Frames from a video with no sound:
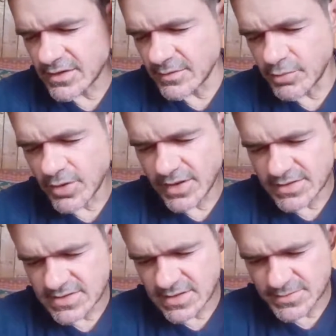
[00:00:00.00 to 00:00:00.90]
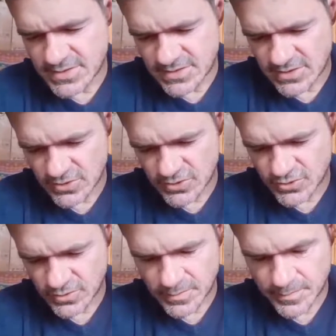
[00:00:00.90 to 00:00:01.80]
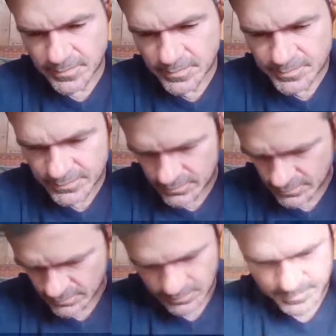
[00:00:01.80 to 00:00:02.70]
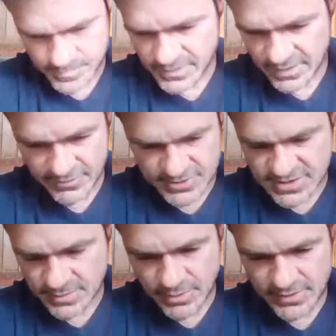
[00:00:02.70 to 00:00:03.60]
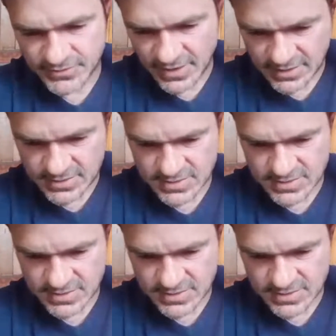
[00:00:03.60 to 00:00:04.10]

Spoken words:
brain slips into neutral for just a brief second,